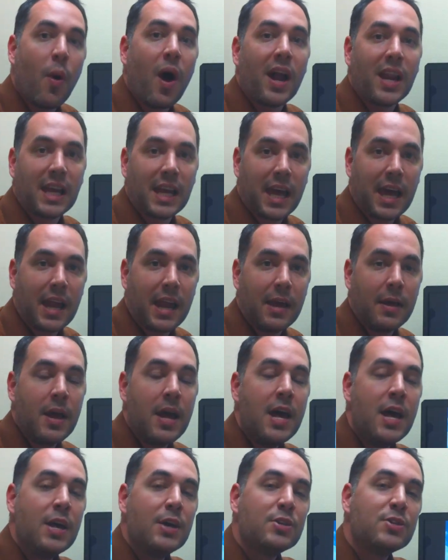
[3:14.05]
want to get it.
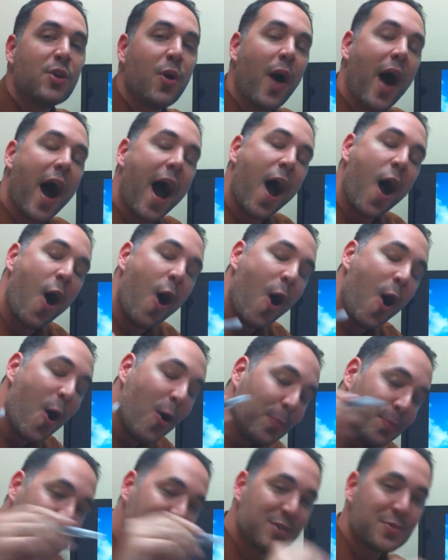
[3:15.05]
So I
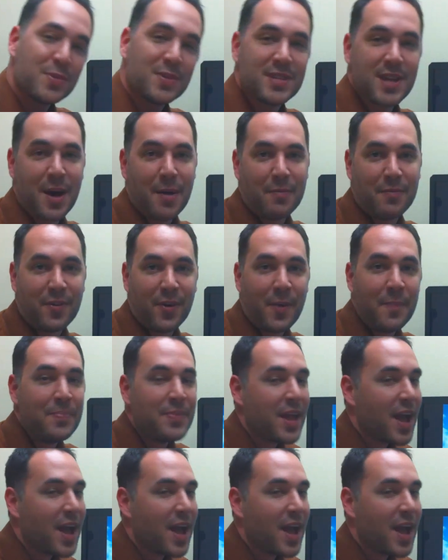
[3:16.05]
hope this was helpful.